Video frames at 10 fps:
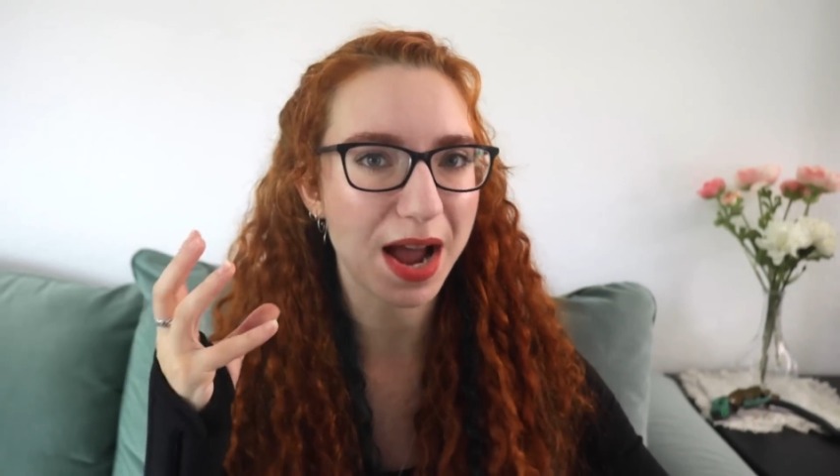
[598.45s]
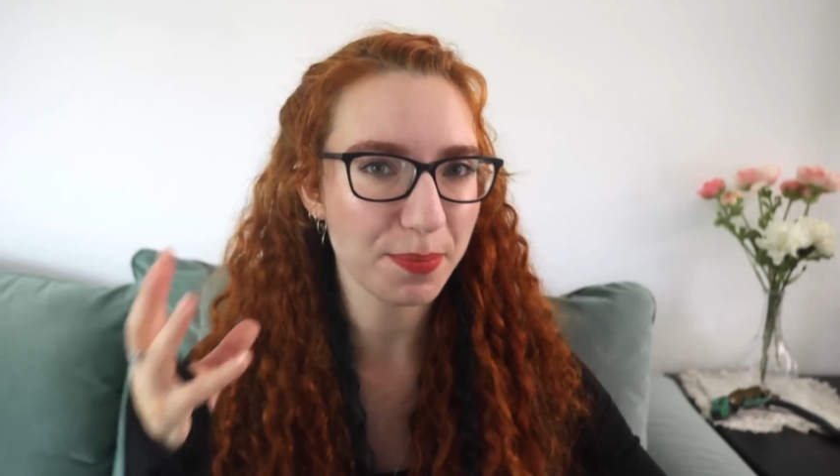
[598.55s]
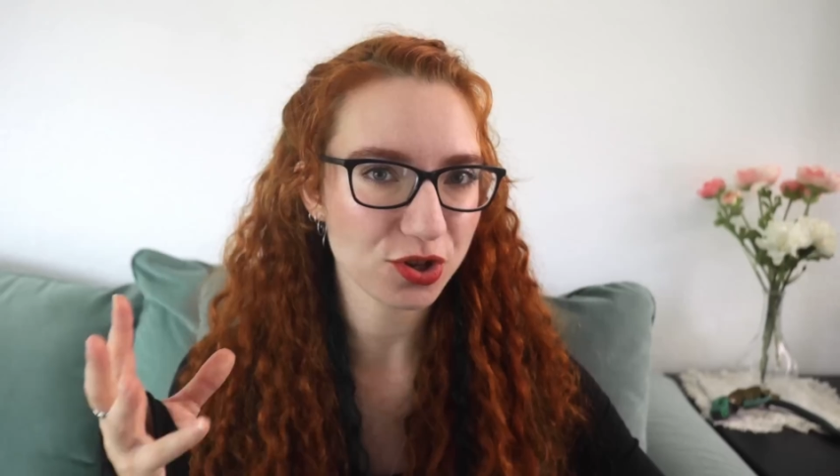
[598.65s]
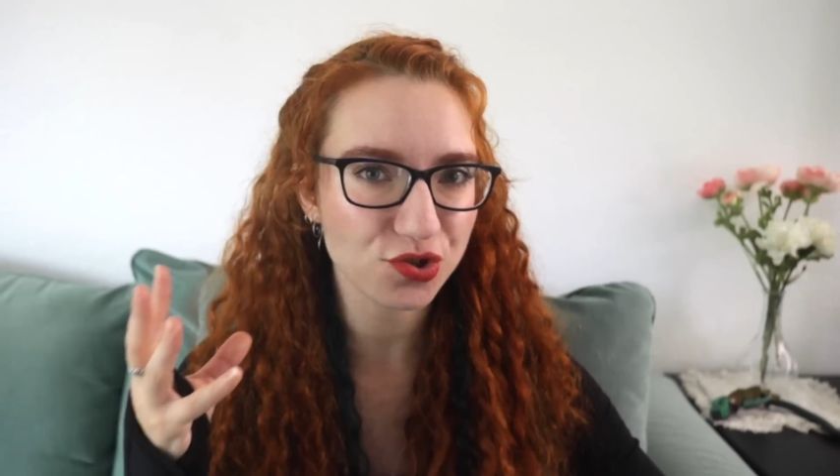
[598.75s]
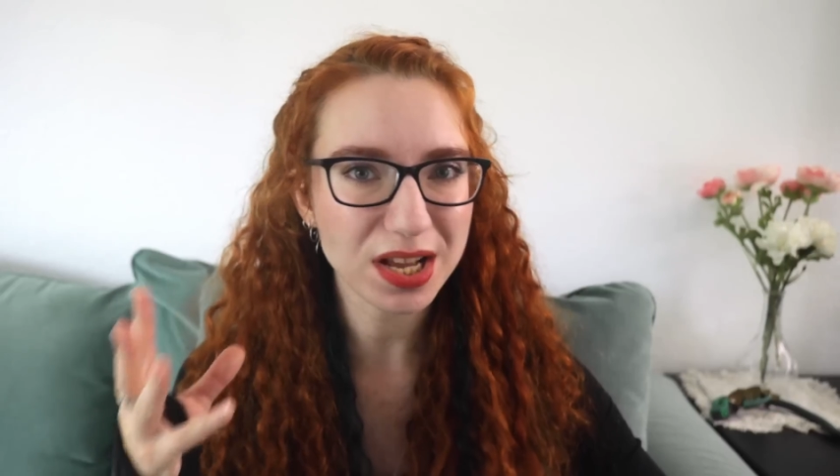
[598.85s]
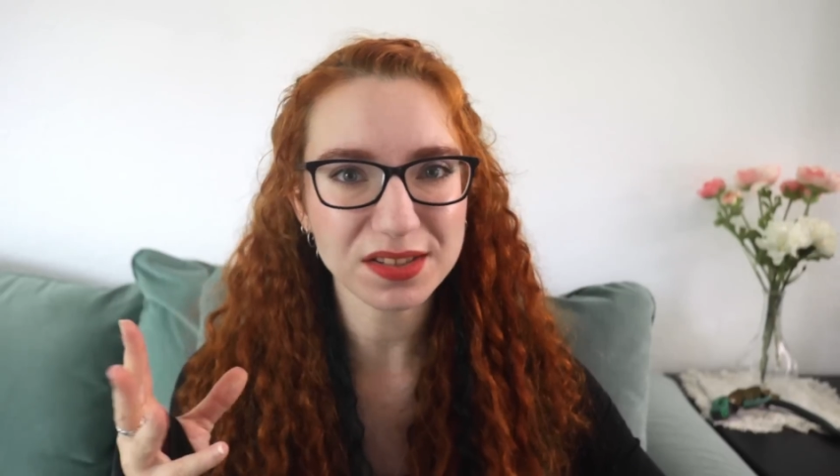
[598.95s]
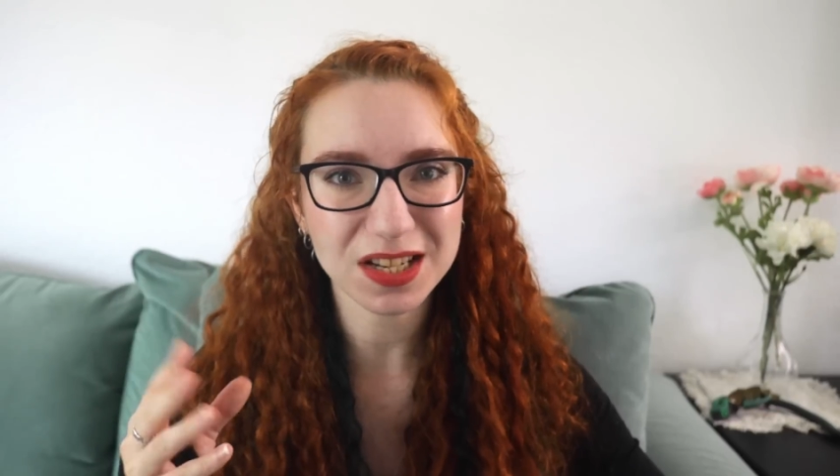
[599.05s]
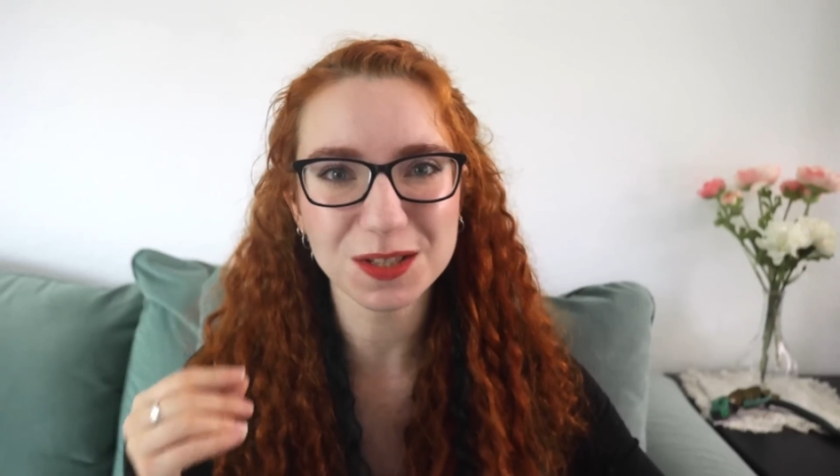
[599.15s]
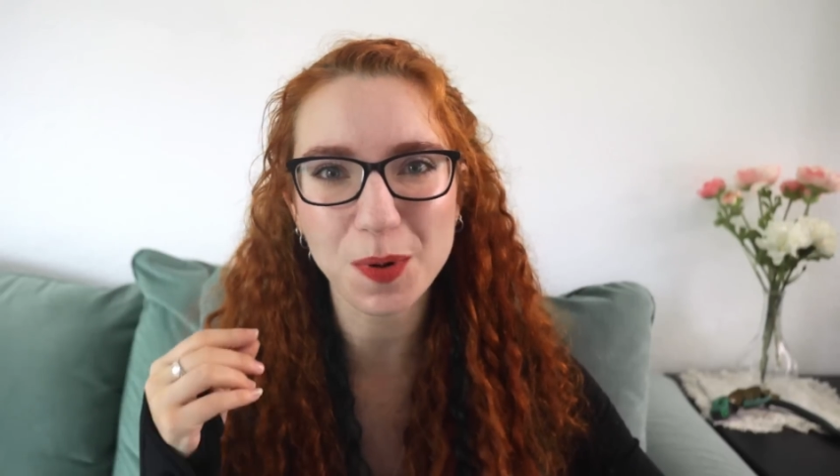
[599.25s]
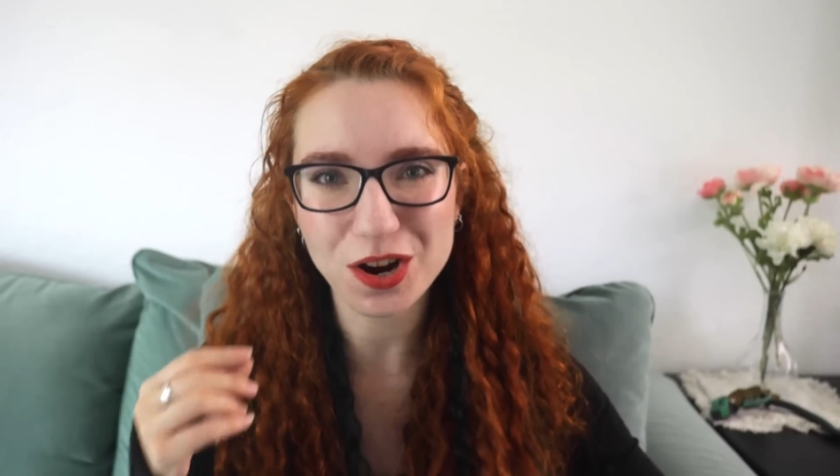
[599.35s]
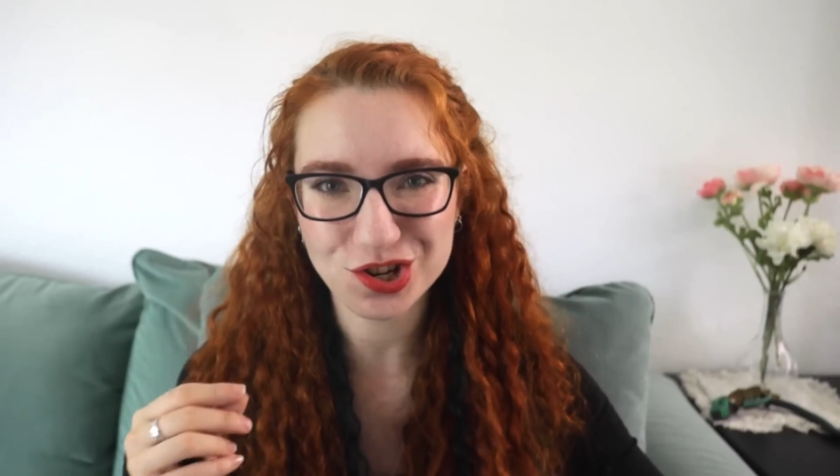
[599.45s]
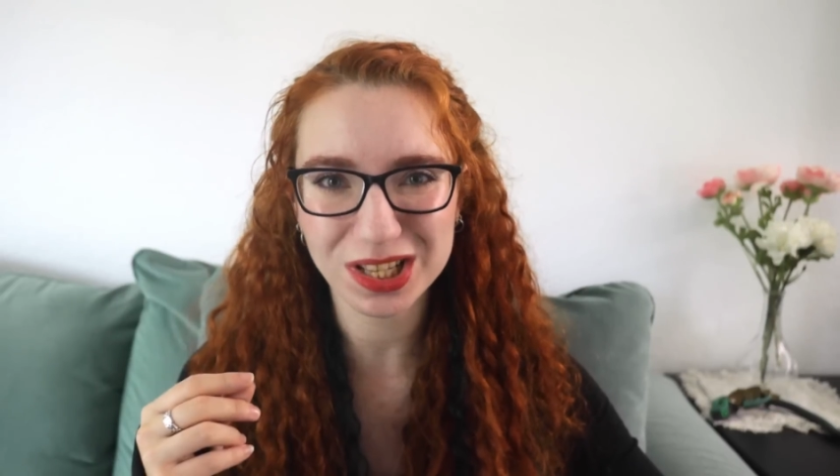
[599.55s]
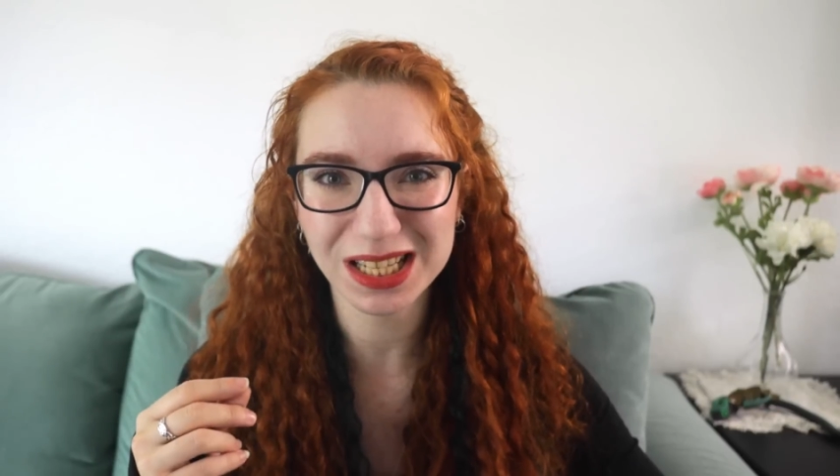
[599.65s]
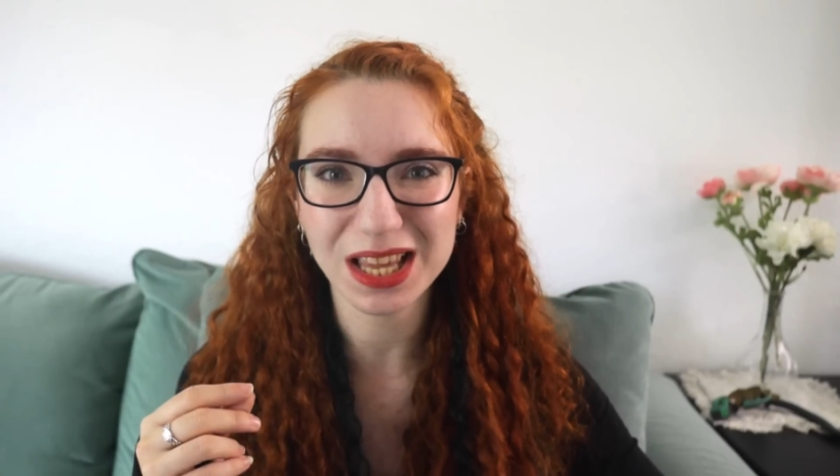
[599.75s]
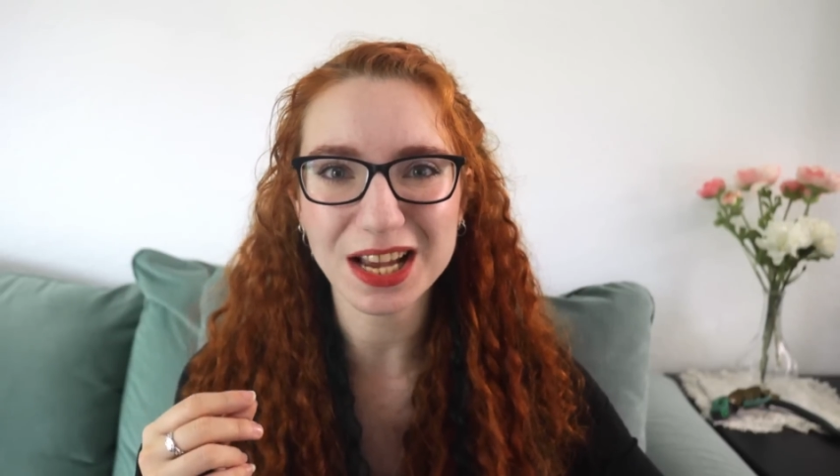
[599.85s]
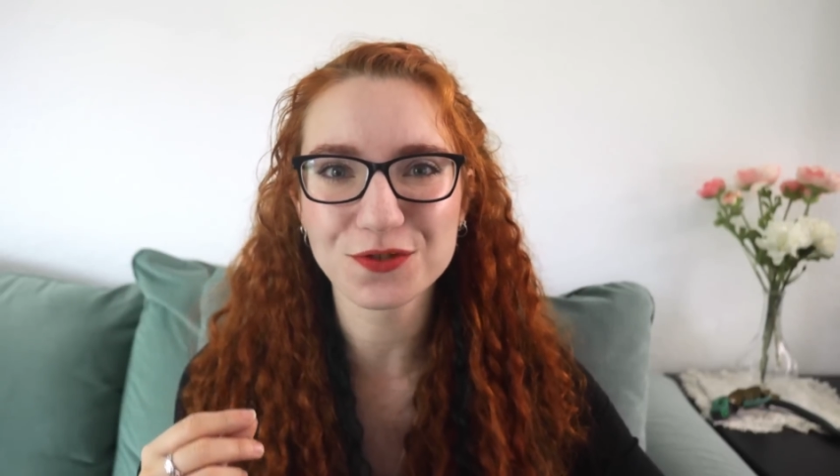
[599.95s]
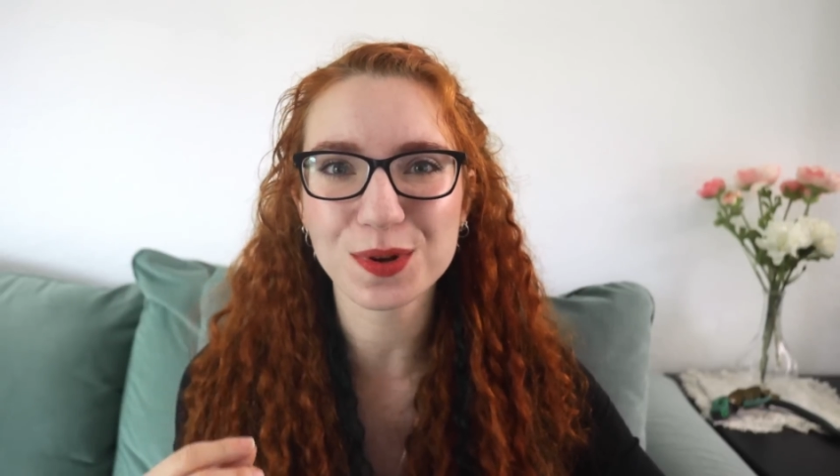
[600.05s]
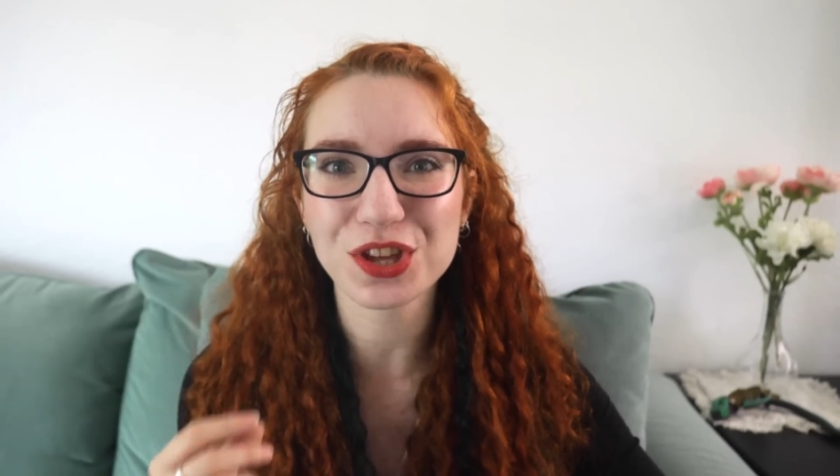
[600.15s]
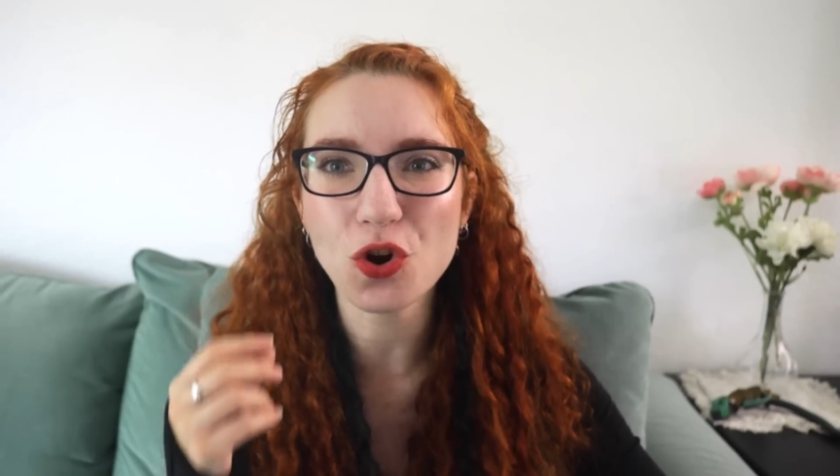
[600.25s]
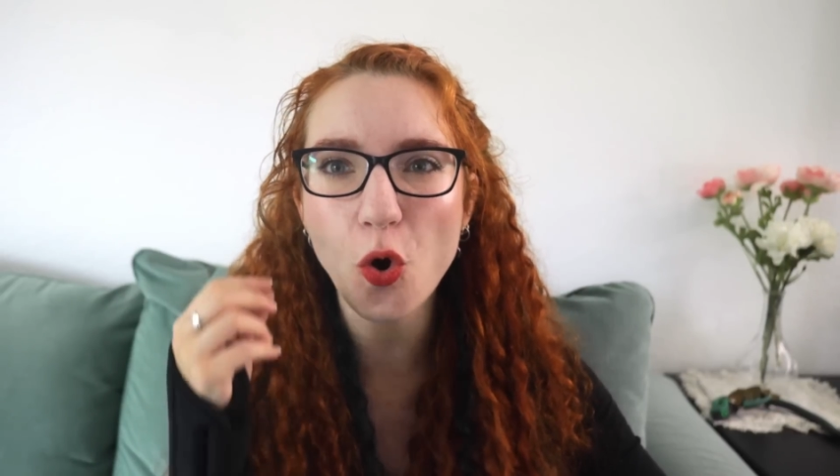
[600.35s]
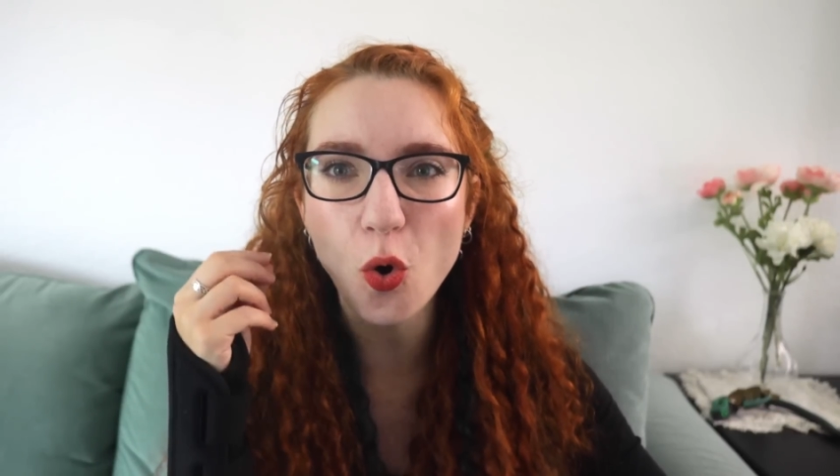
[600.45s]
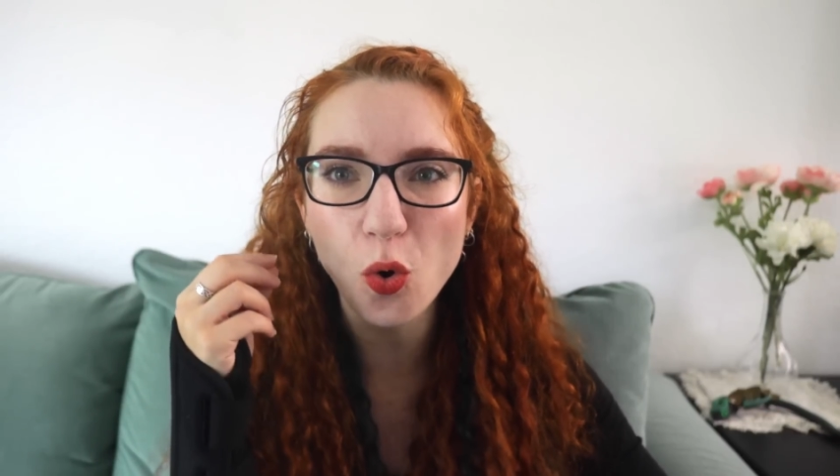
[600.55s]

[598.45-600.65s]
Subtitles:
wrapper dress is partially lined with an